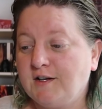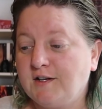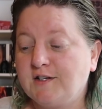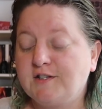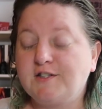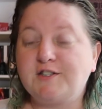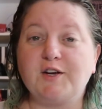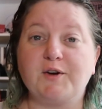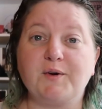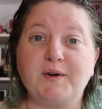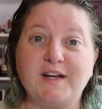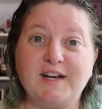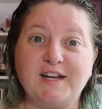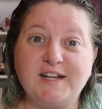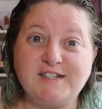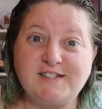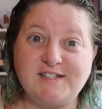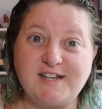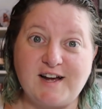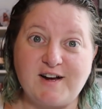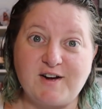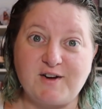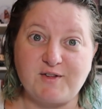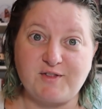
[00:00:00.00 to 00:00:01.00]
So it is
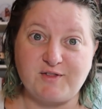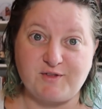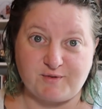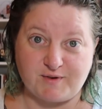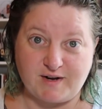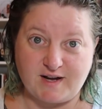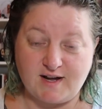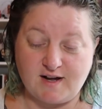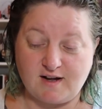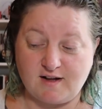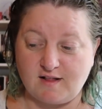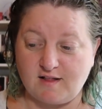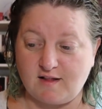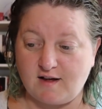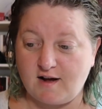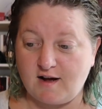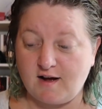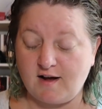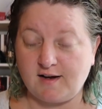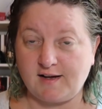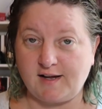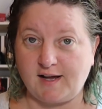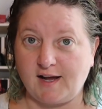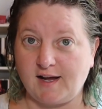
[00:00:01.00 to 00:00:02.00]
now 3
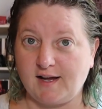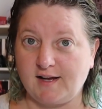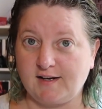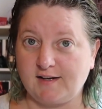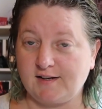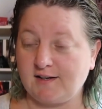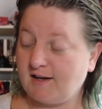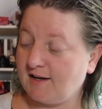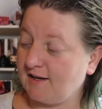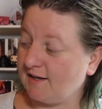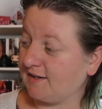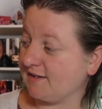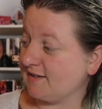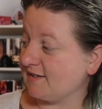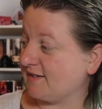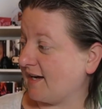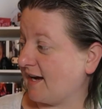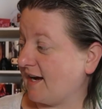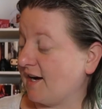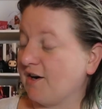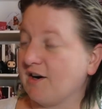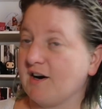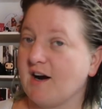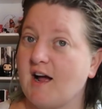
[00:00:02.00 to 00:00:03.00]
o'clock and
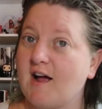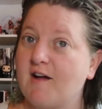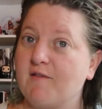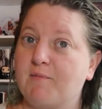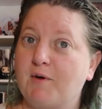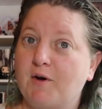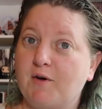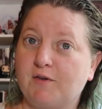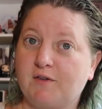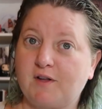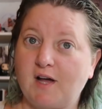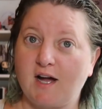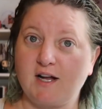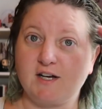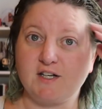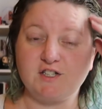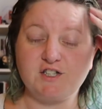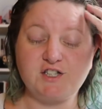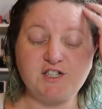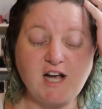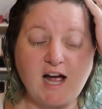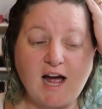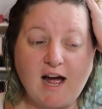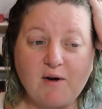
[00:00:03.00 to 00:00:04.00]
Xander and I have both gotten
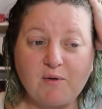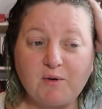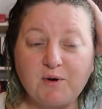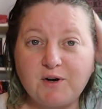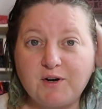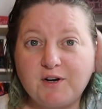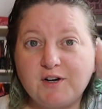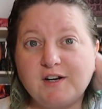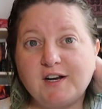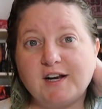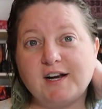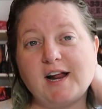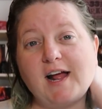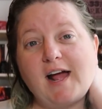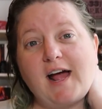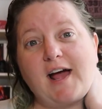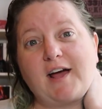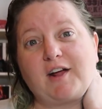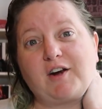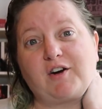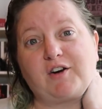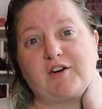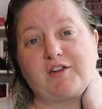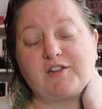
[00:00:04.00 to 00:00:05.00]
showered and
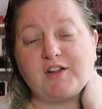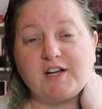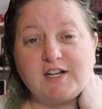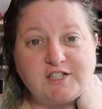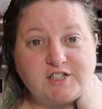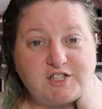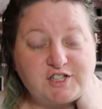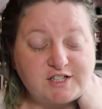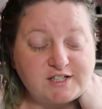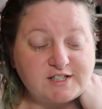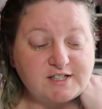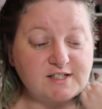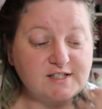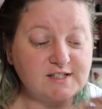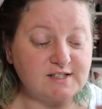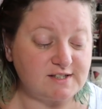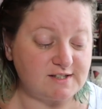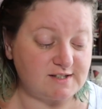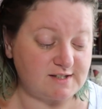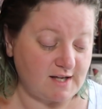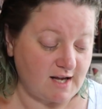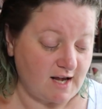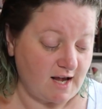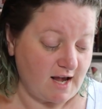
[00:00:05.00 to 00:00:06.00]
had our lunches.
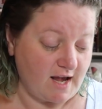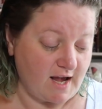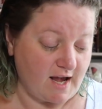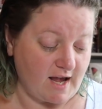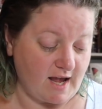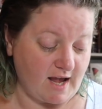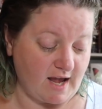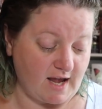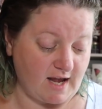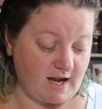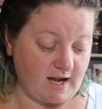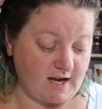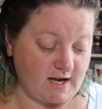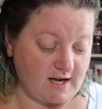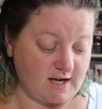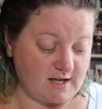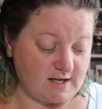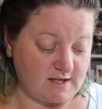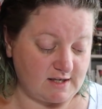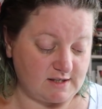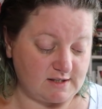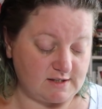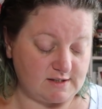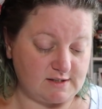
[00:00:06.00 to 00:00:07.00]

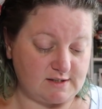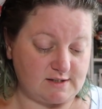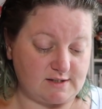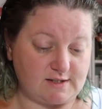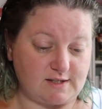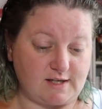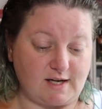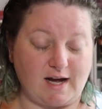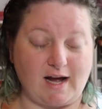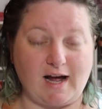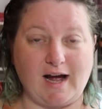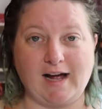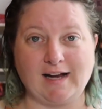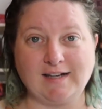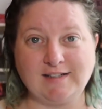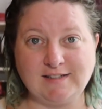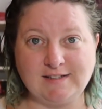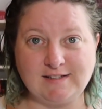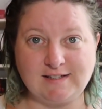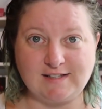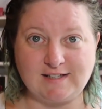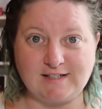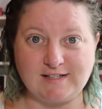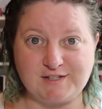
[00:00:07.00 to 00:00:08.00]
And I
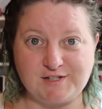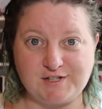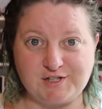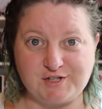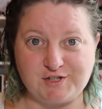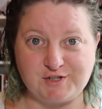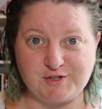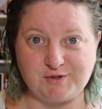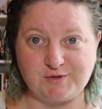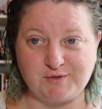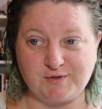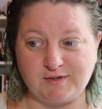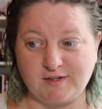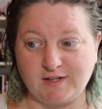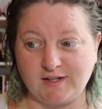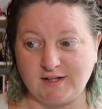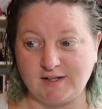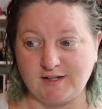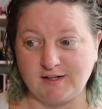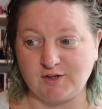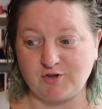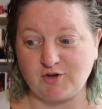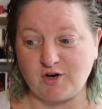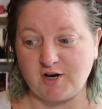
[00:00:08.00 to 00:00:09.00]
didn't get to do
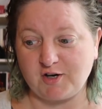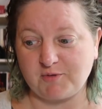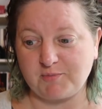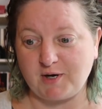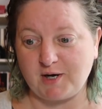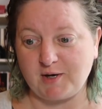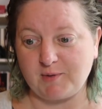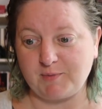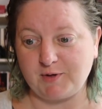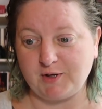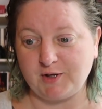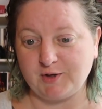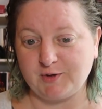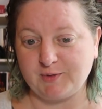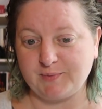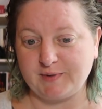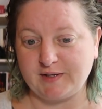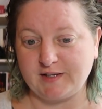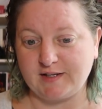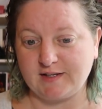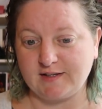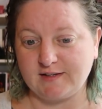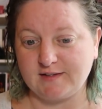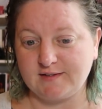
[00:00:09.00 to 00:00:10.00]
the crock pot meal
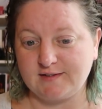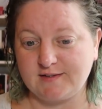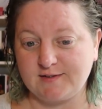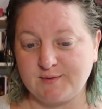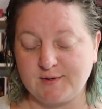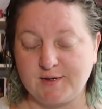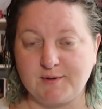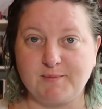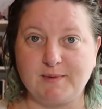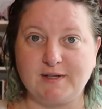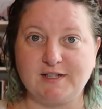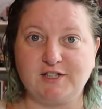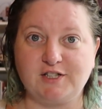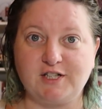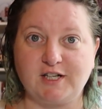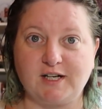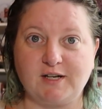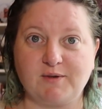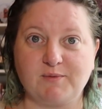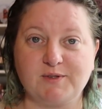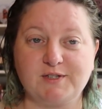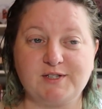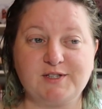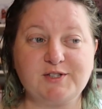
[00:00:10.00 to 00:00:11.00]
because, well, my
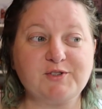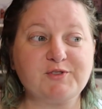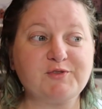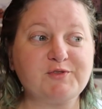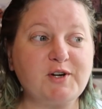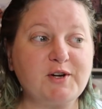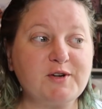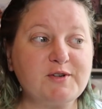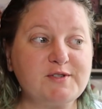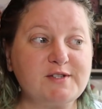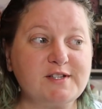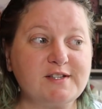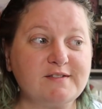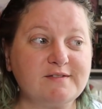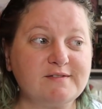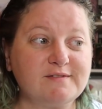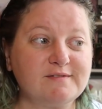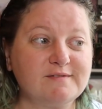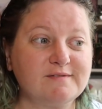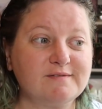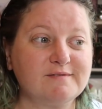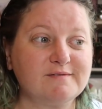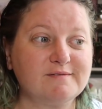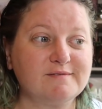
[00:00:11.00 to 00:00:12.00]
chicken was still frozen.
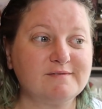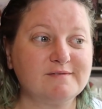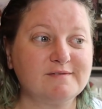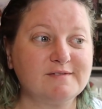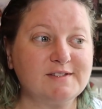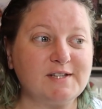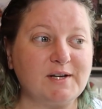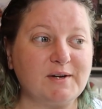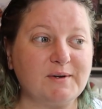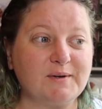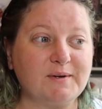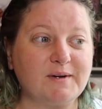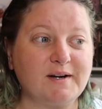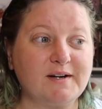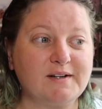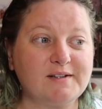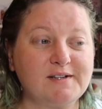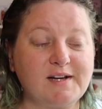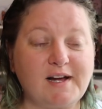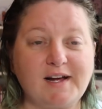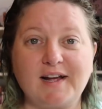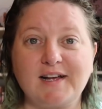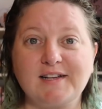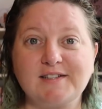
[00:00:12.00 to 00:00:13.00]
So
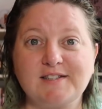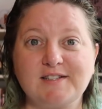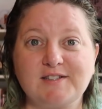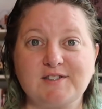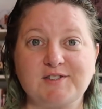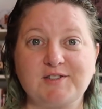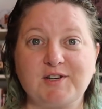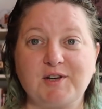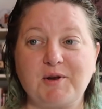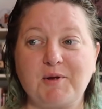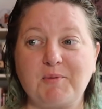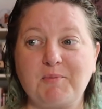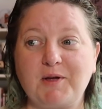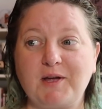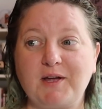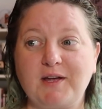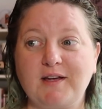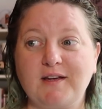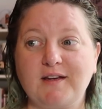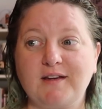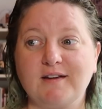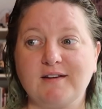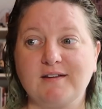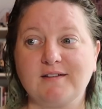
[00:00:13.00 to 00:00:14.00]
I guess it's going to
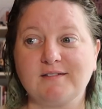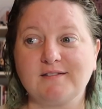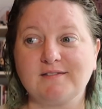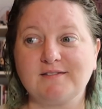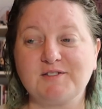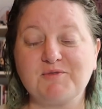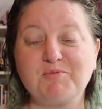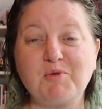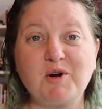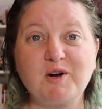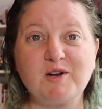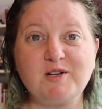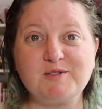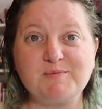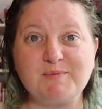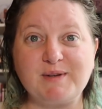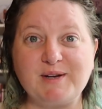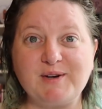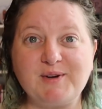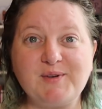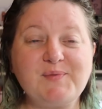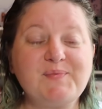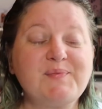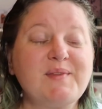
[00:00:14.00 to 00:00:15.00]
be tomorrow's
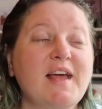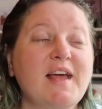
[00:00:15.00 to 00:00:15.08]
meal.